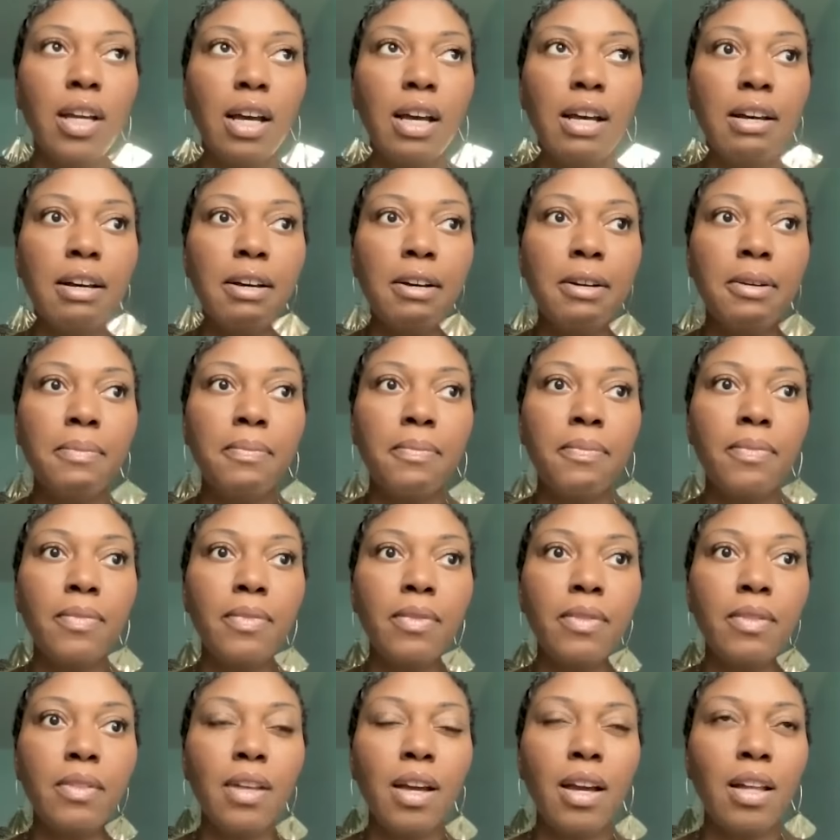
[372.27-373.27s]
Um,
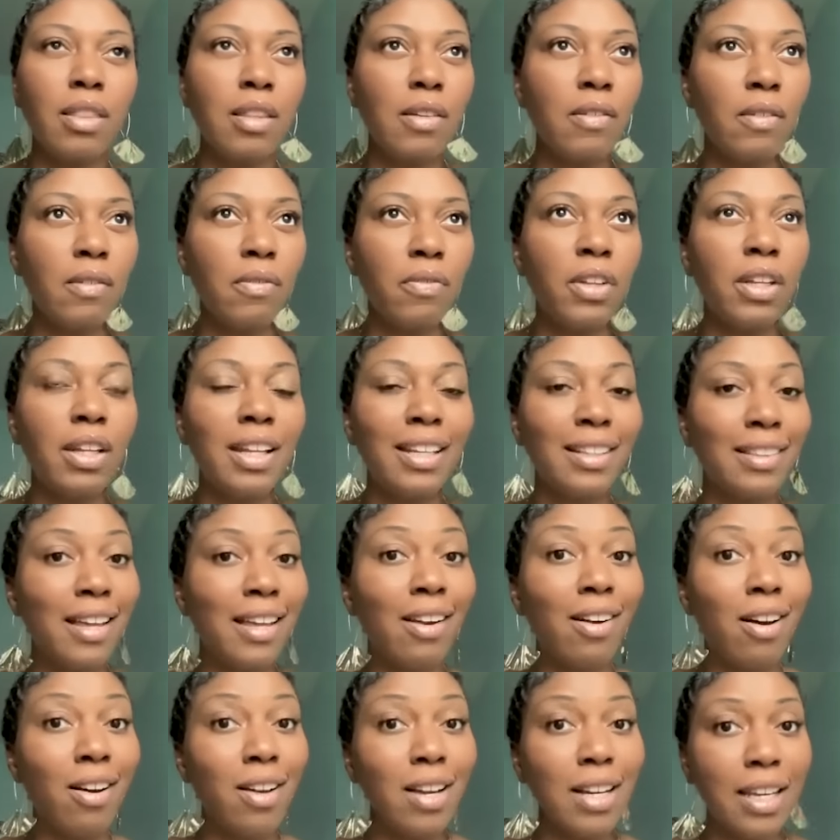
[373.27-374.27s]
I th- feel like
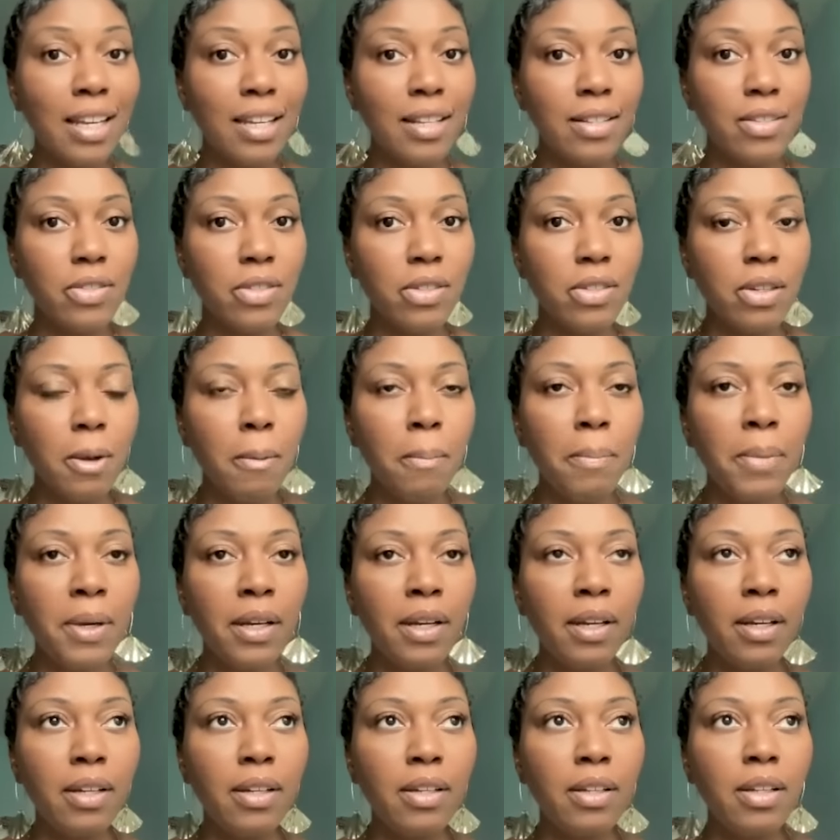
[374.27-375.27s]
that August,
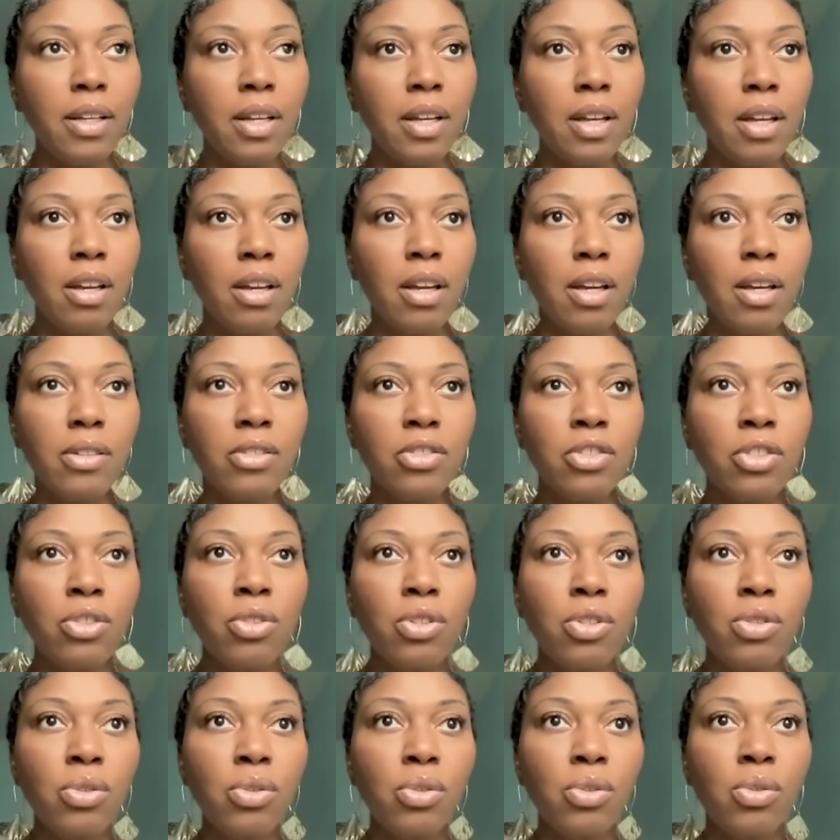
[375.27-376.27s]
but due
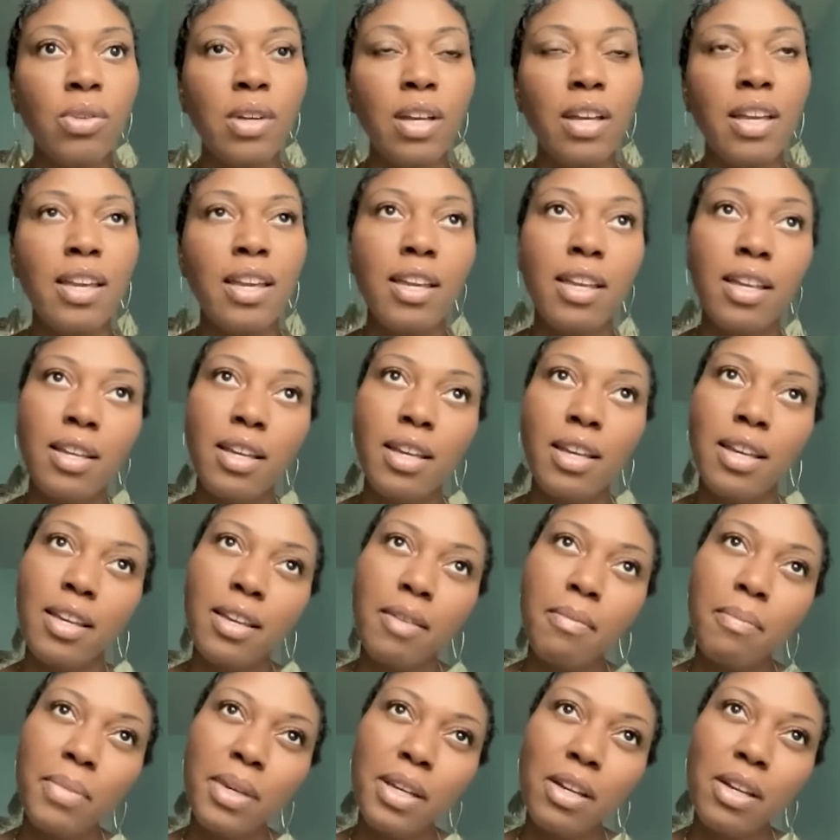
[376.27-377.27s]
to he,
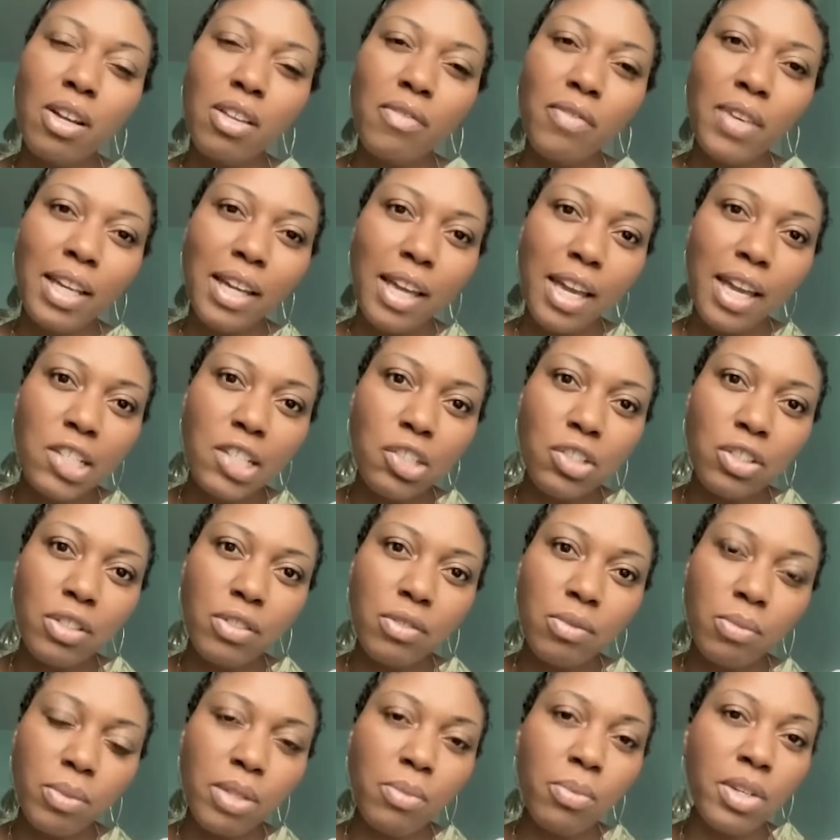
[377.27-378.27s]
him being on
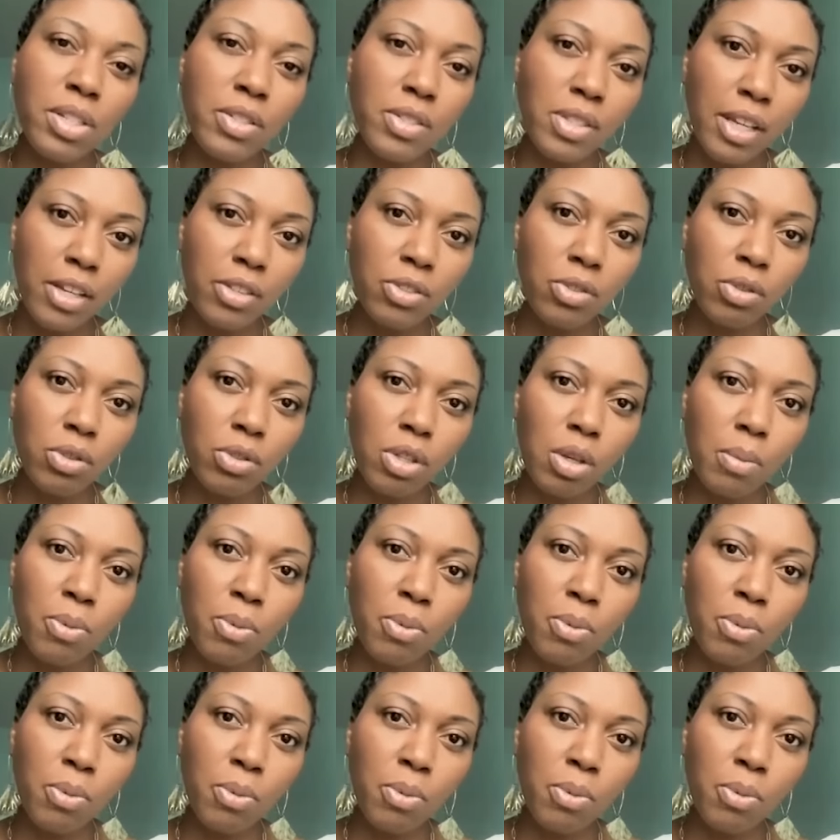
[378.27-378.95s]
vacation, we rescheduled the